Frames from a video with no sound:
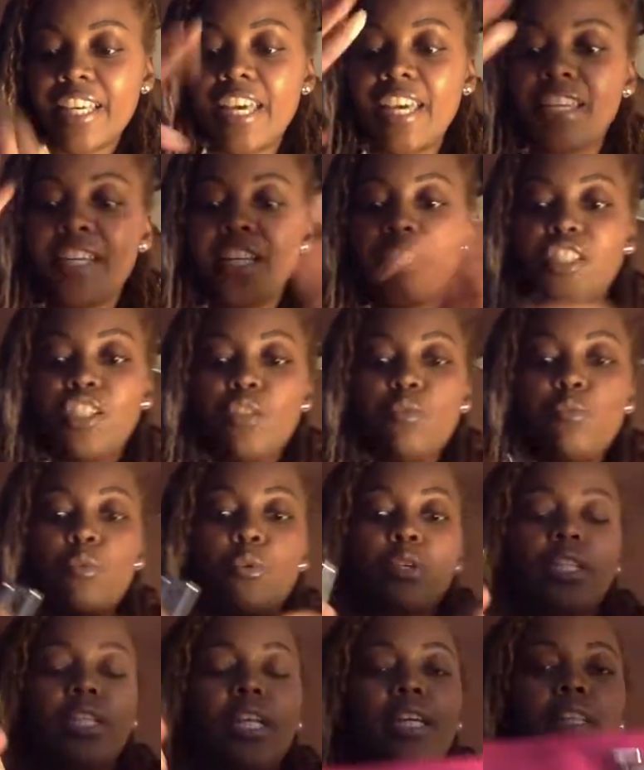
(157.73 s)
And I just
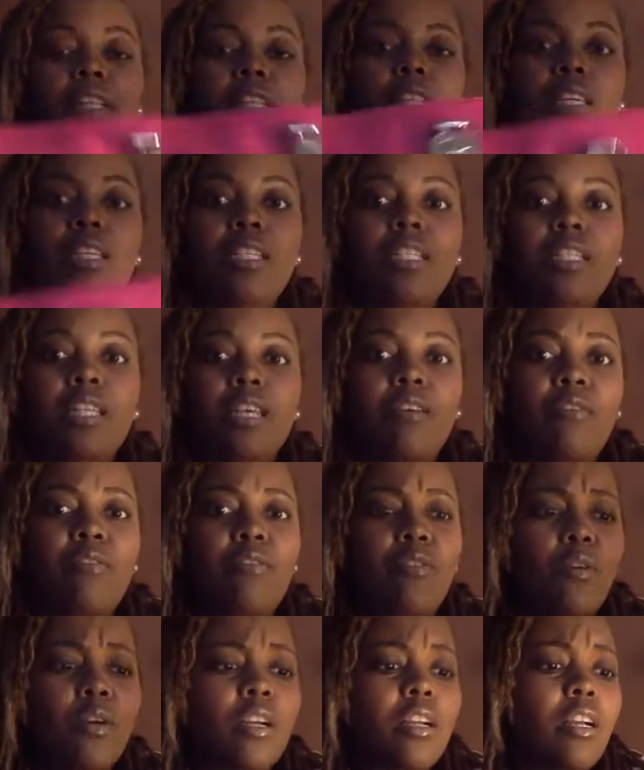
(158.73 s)
wore it like this
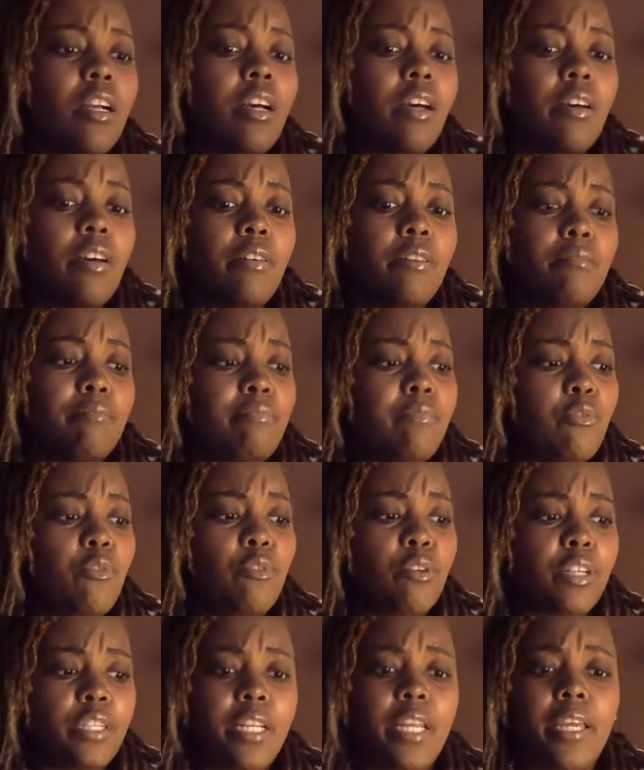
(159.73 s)
for
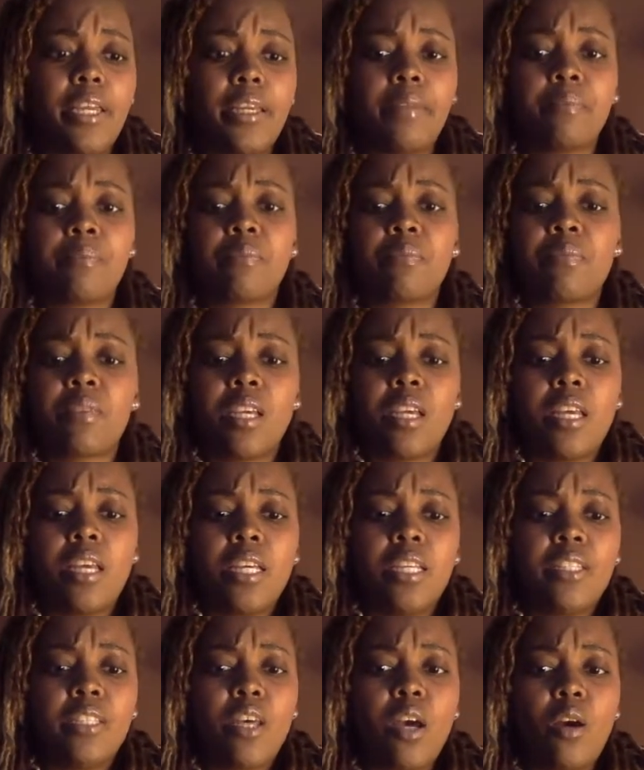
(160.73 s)
a day.
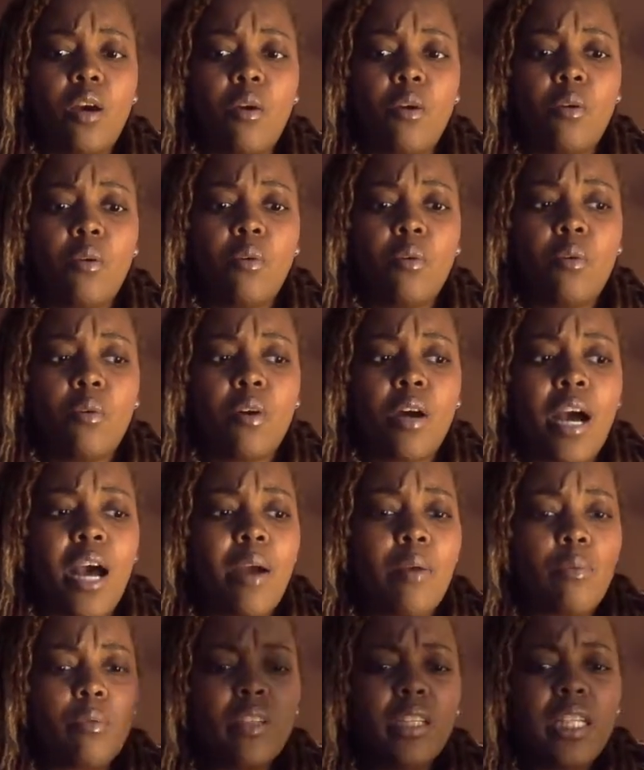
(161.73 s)
So
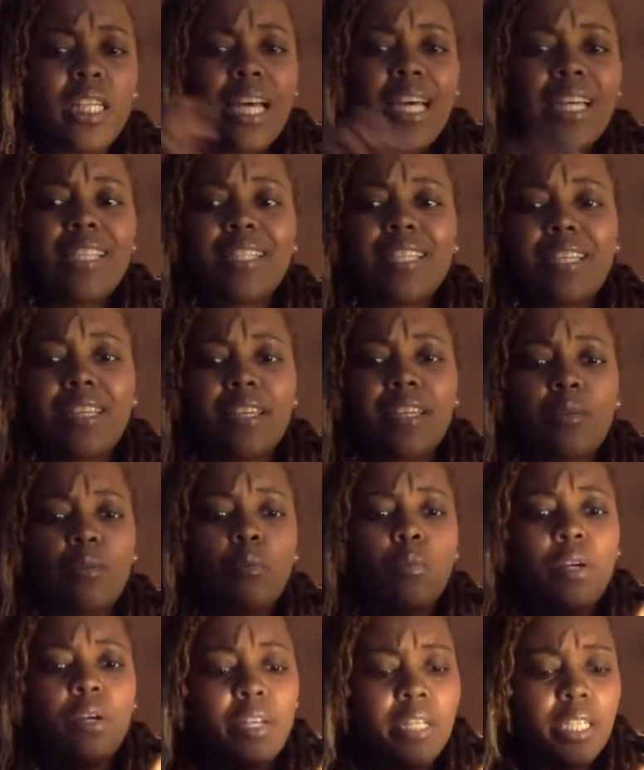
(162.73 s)
I realized
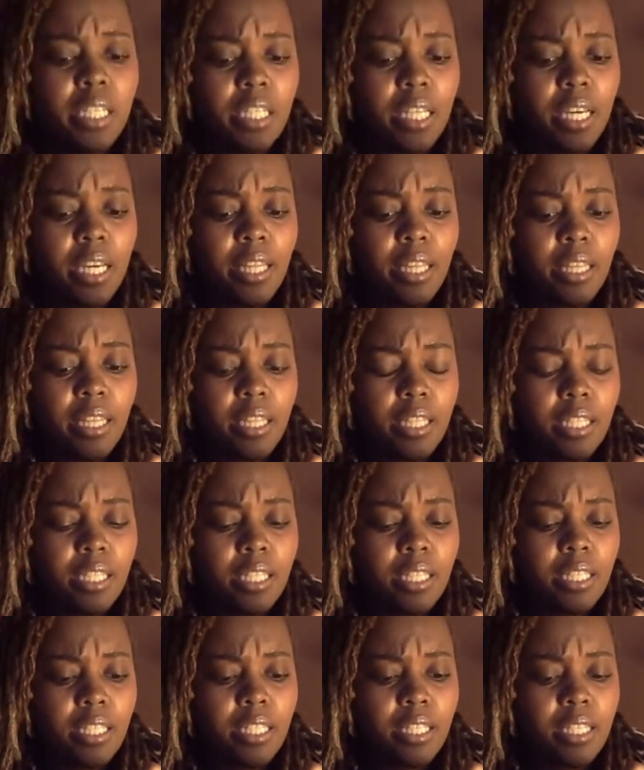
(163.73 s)
in wearing it like
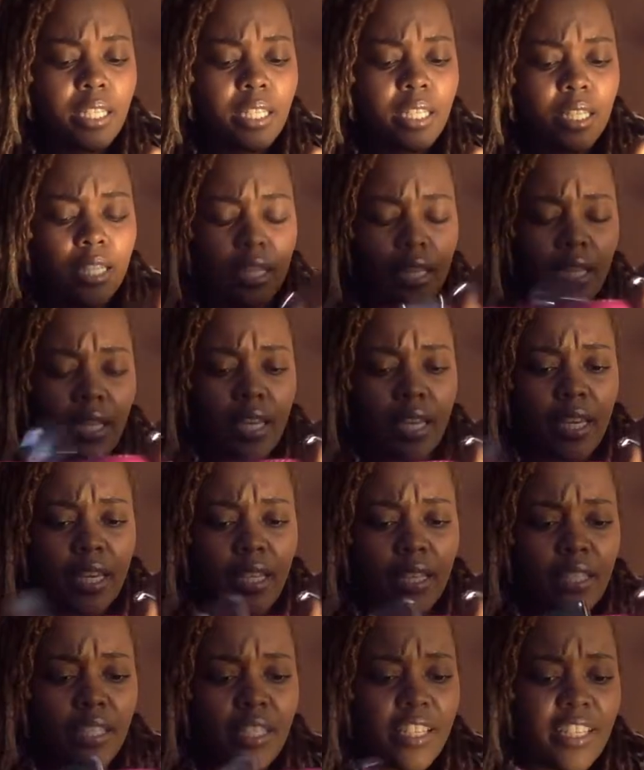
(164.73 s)
this
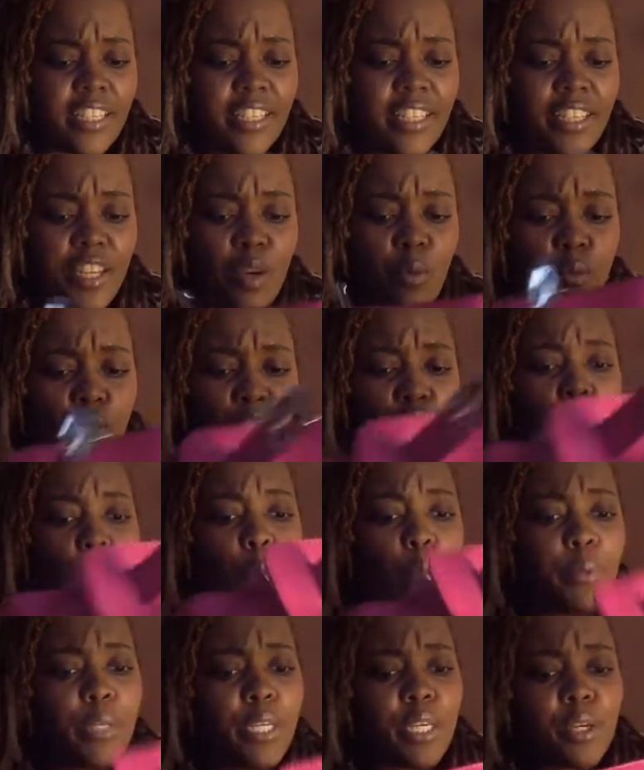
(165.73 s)
that it was
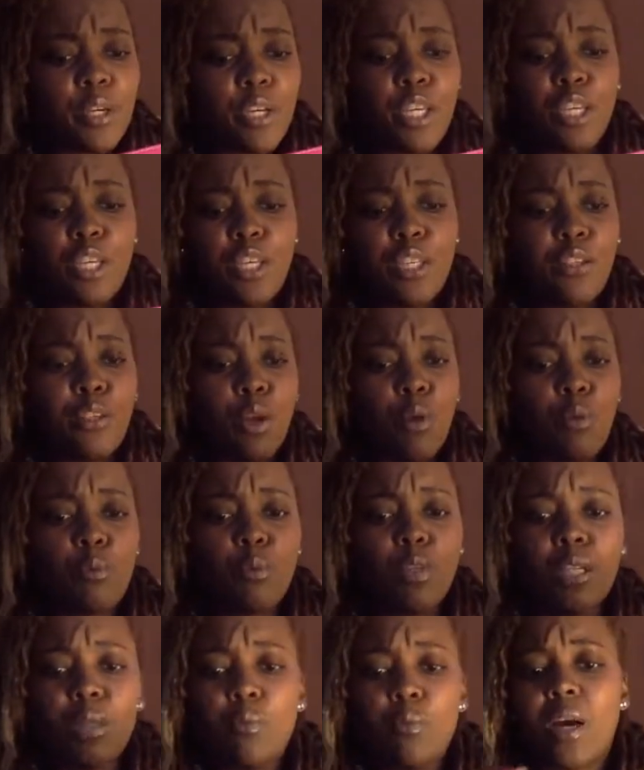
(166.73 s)
opening, you know, really